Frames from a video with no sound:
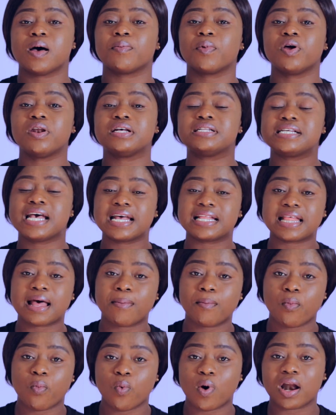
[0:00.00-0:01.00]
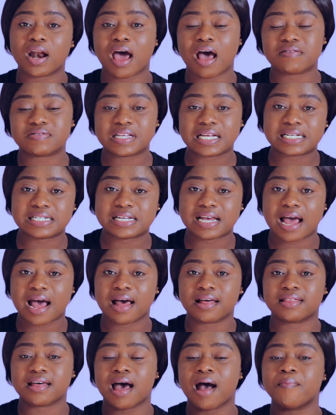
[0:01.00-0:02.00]
So I'm going to take them one after the
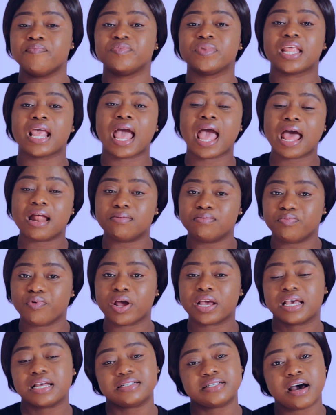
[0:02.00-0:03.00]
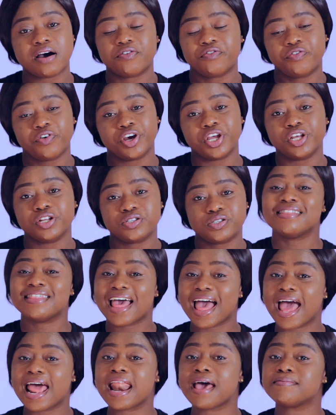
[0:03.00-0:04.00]
other and break it down for you.
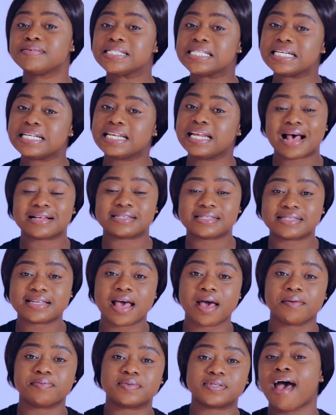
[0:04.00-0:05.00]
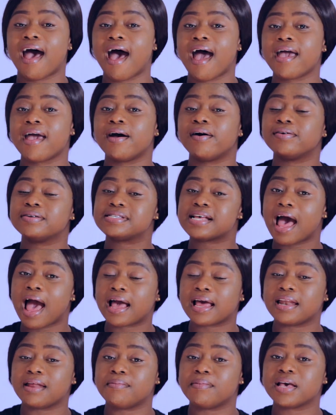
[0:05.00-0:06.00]
The N M C accepts the I E L T S
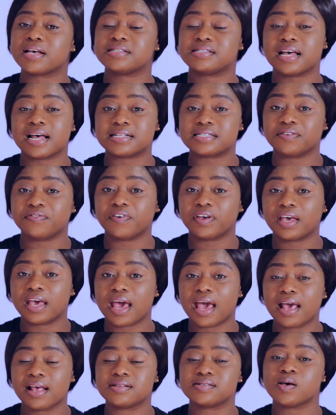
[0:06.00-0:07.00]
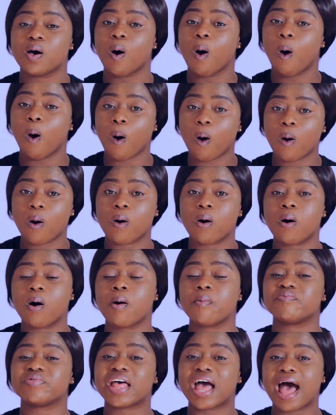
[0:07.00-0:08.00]
academic certificate
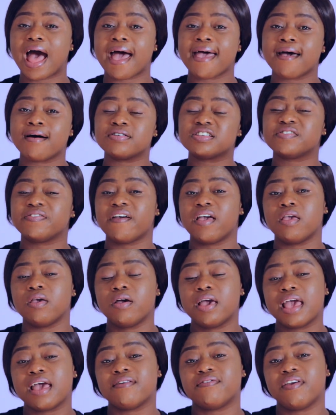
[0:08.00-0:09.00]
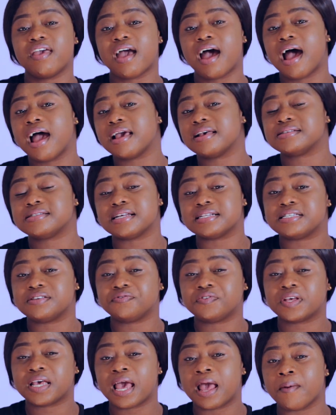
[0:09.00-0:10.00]
or the I E L T S for U K V I
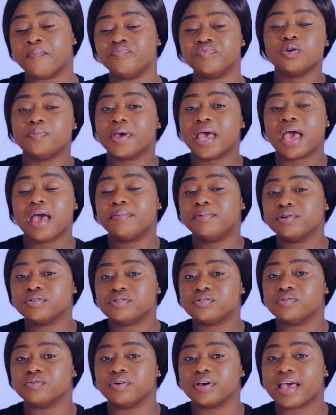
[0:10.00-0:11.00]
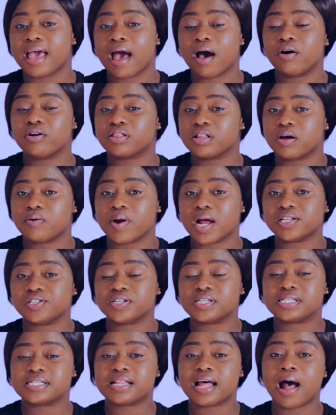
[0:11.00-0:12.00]
certificate to be able to get on the
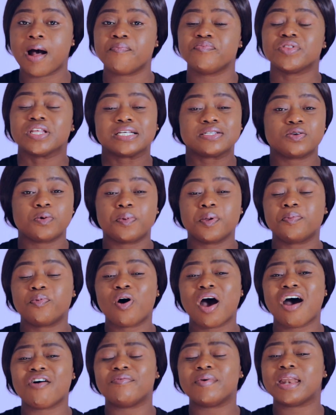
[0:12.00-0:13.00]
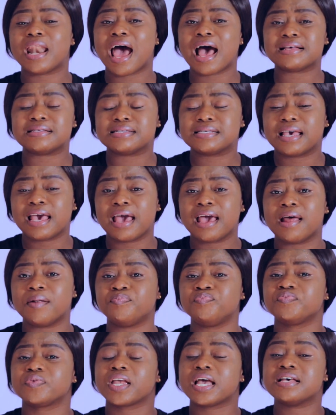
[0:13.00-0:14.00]
register. So people have been
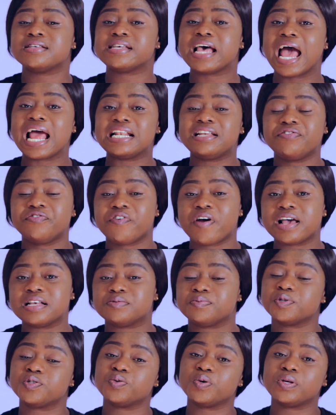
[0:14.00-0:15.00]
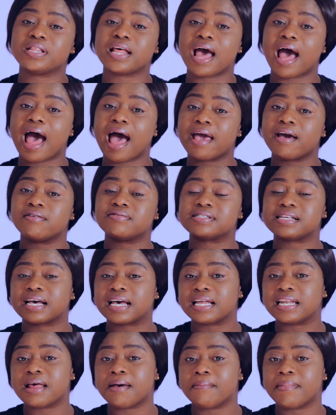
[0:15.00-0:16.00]
asking, is there a difference between the I E L T S
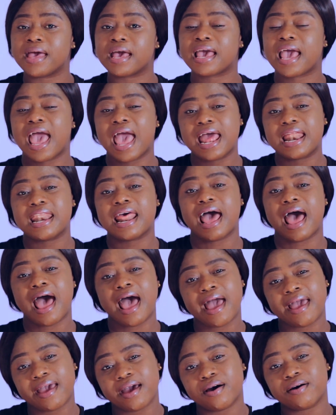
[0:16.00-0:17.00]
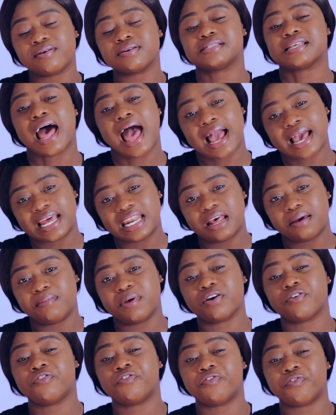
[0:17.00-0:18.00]
academic and the I E L T S
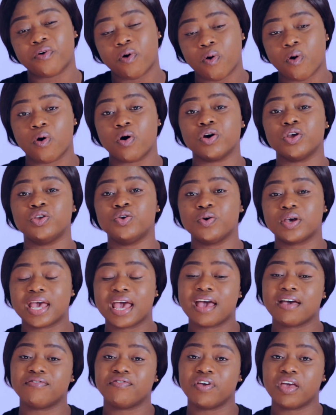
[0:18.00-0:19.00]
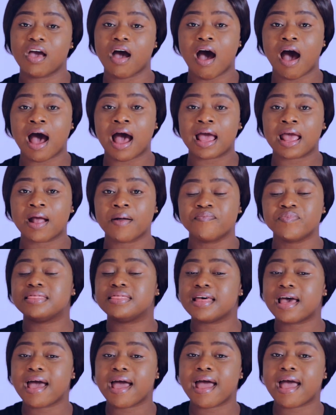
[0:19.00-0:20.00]
academic for U K V I?
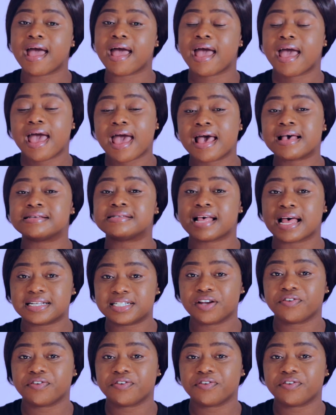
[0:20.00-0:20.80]
There is a